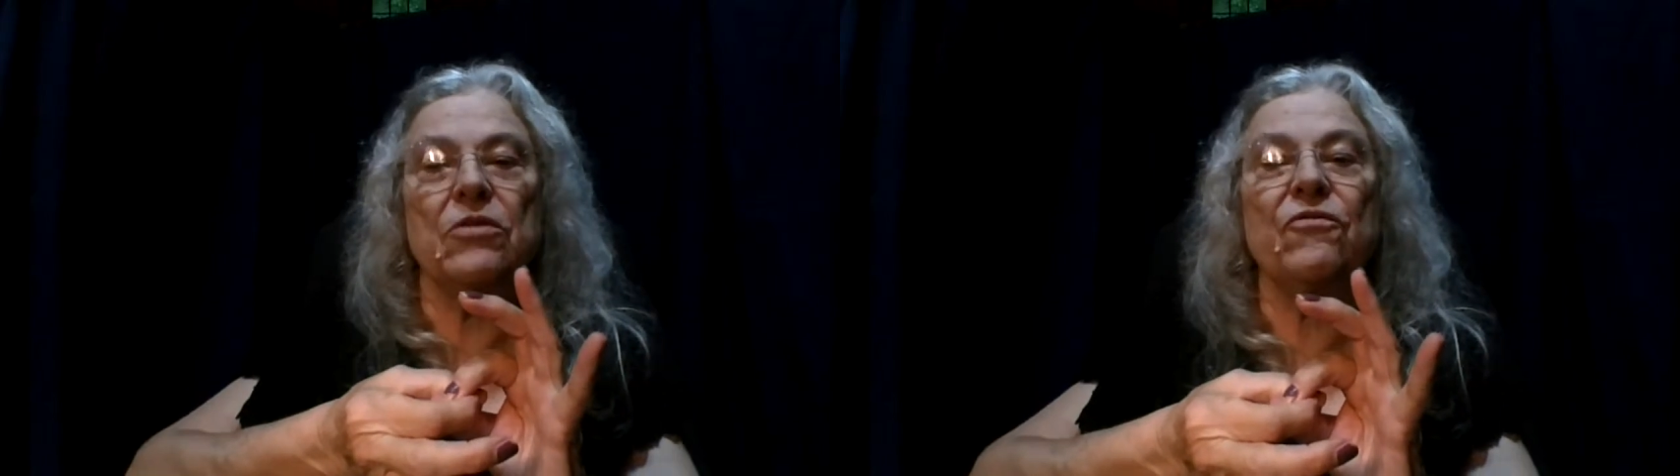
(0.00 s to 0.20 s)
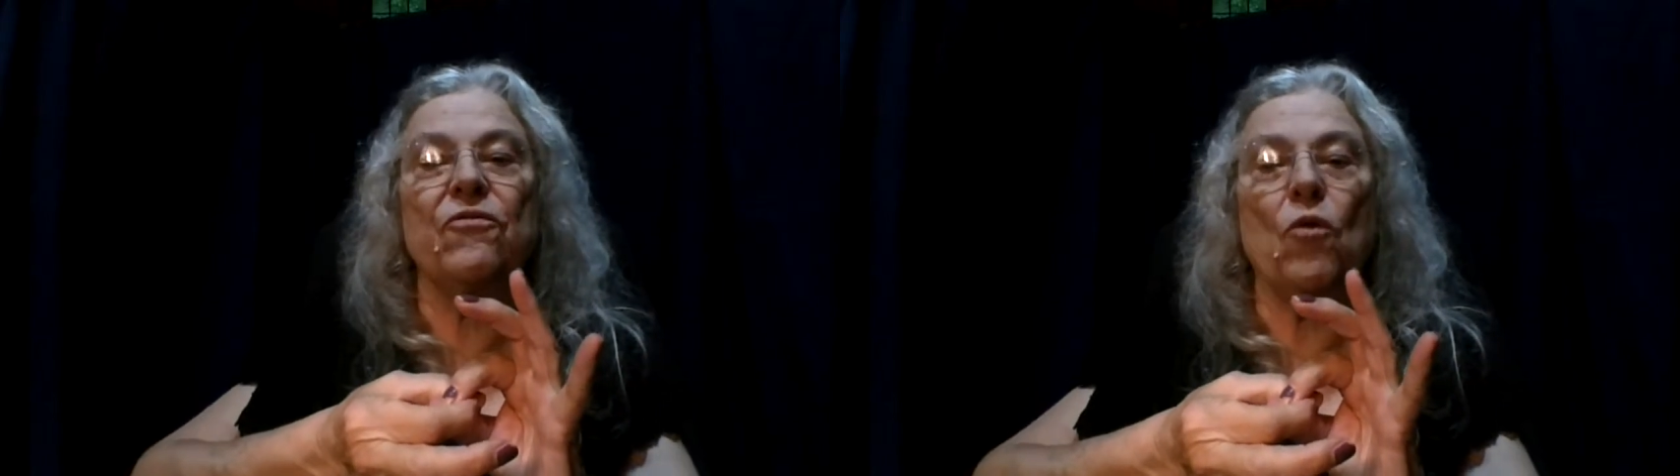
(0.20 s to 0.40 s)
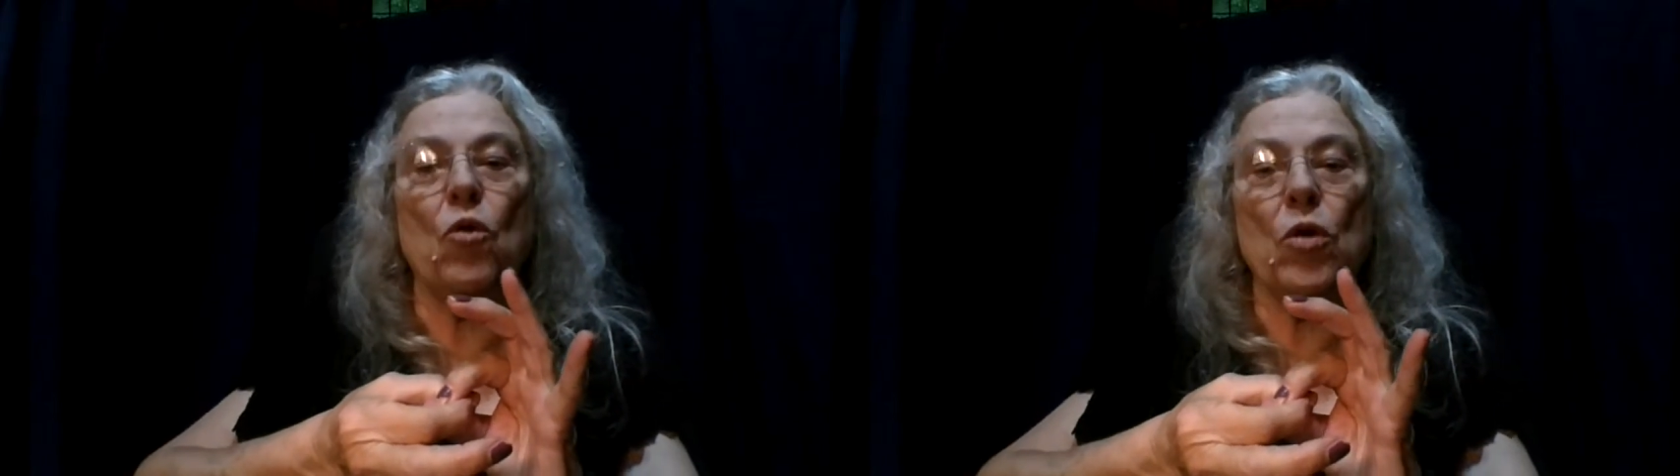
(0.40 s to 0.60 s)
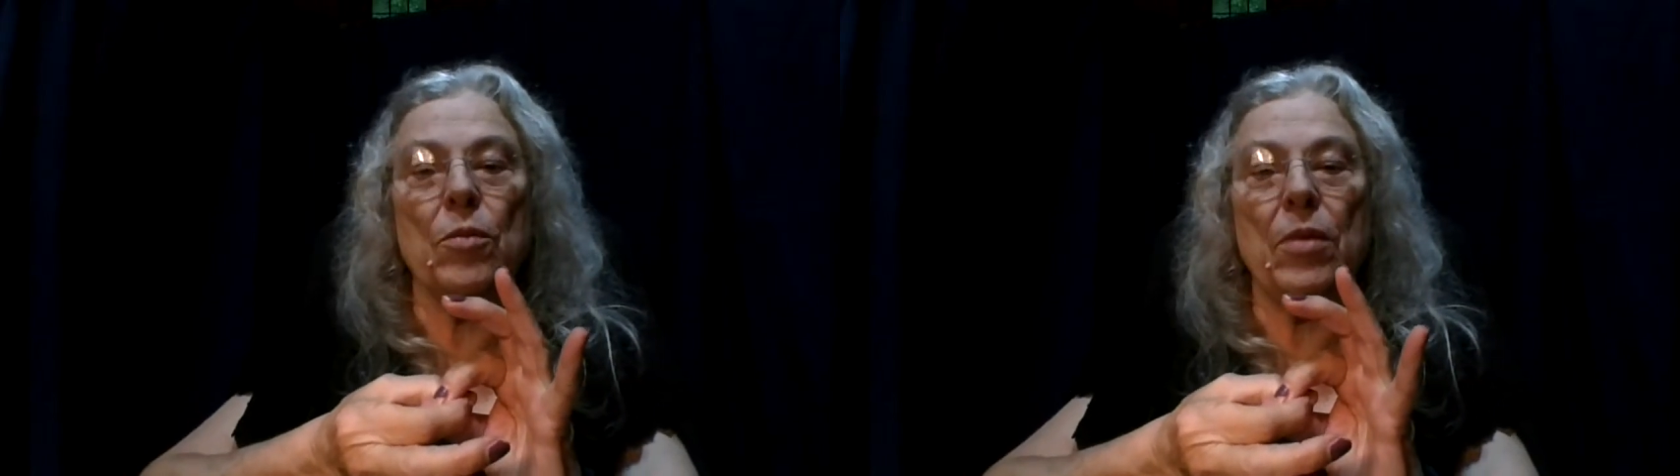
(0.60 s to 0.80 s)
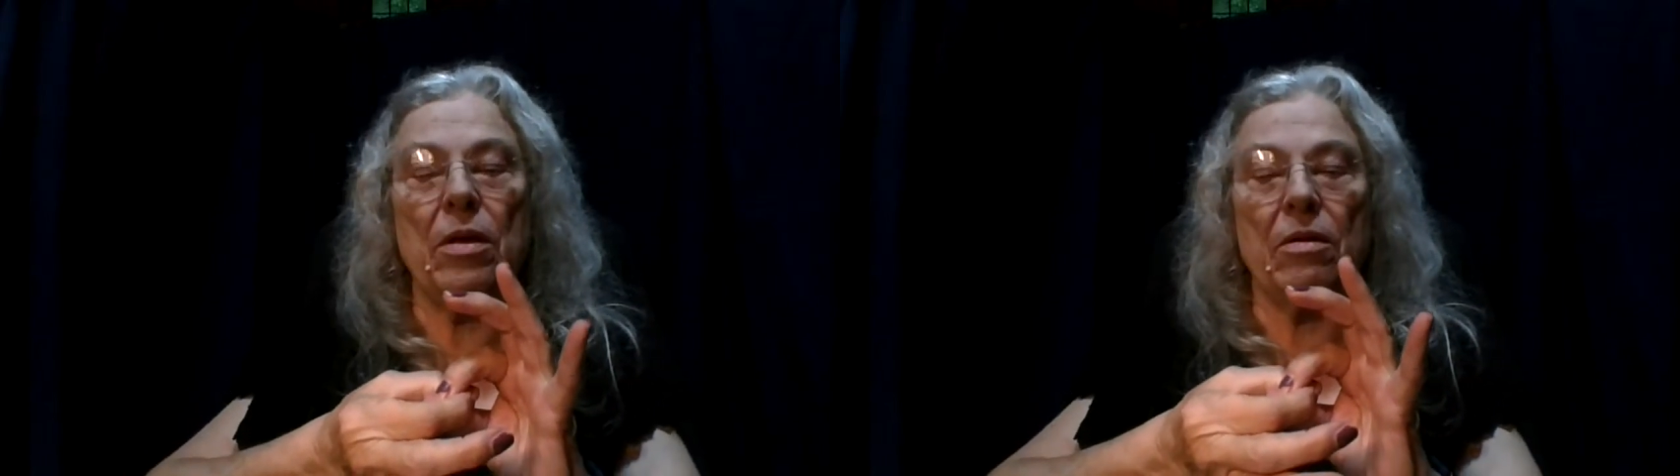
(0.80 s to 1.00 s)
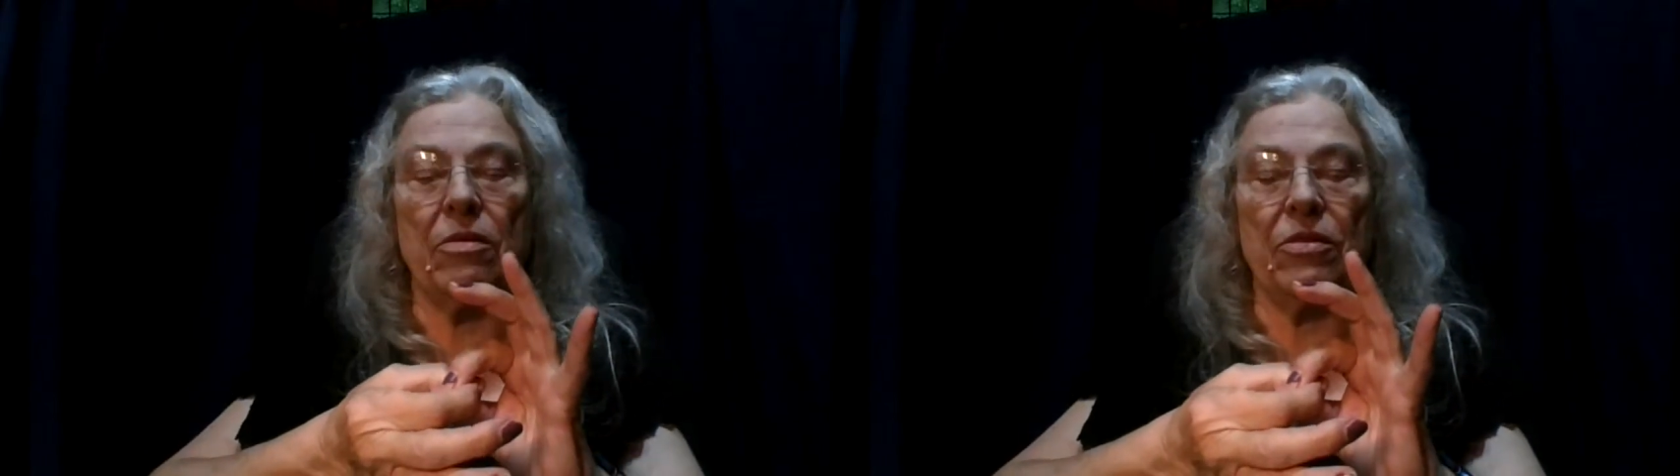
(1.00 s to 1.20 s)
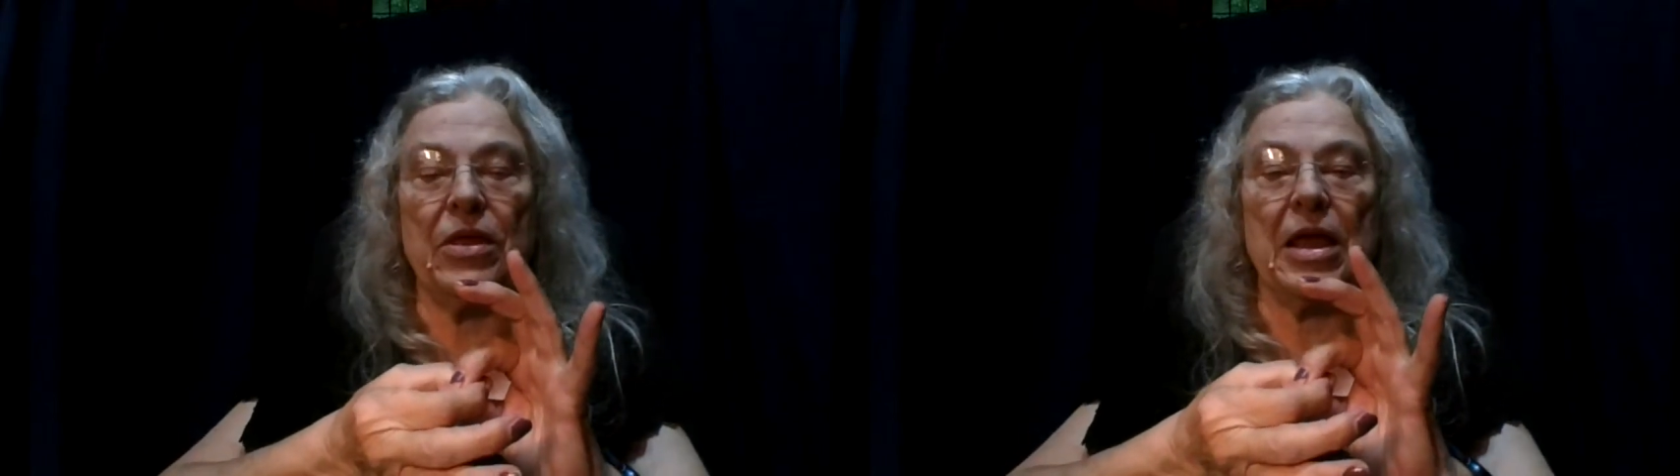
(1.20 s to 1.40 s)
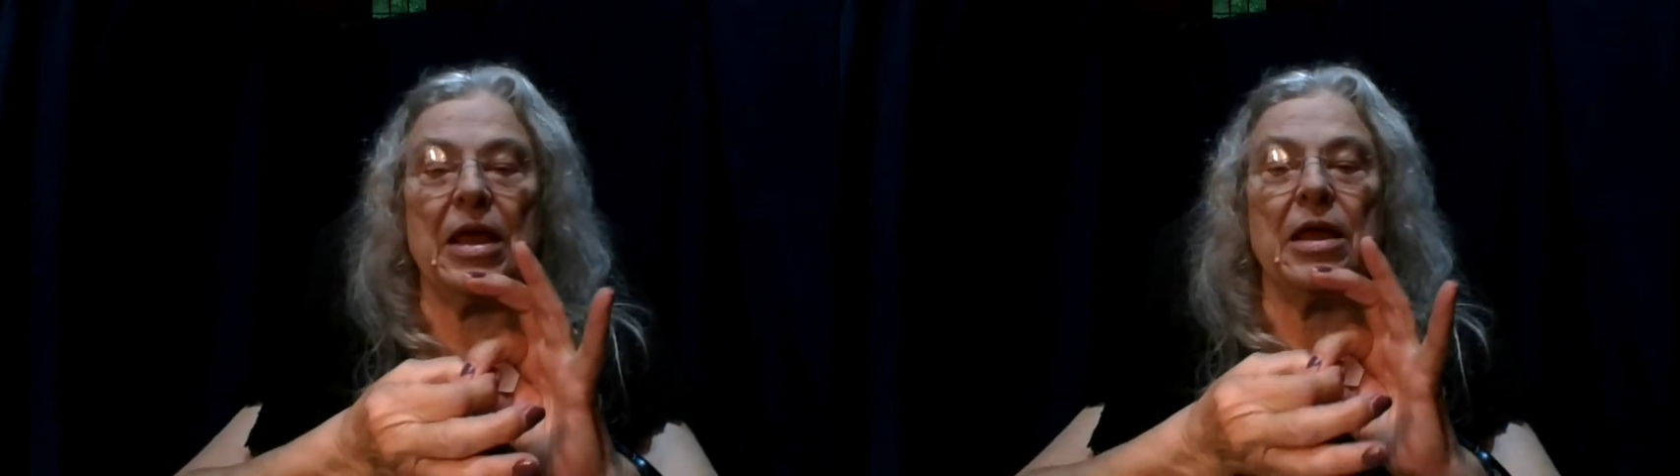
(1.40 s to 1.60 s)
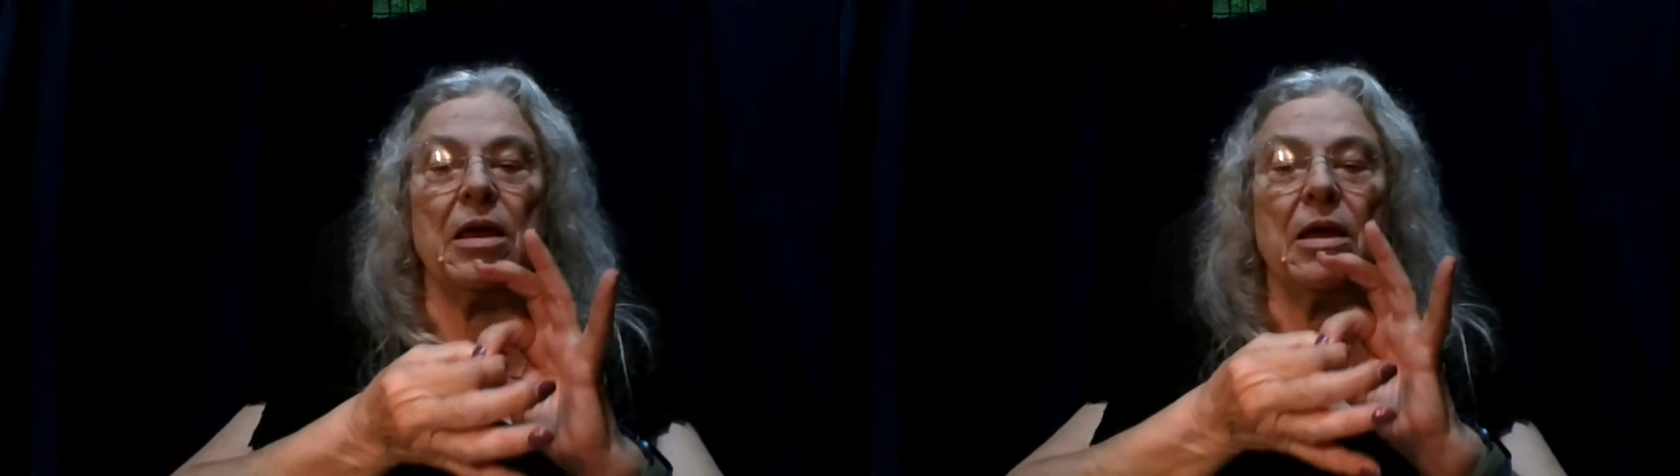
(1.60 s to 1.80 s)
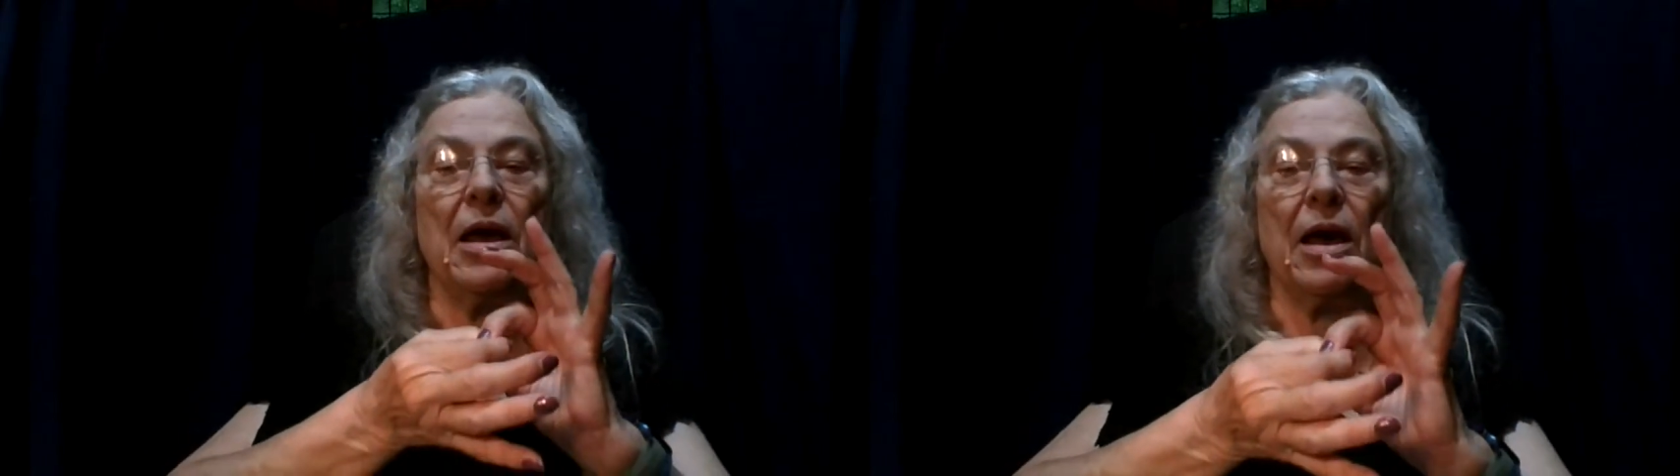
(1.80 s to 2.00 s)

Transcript: to form the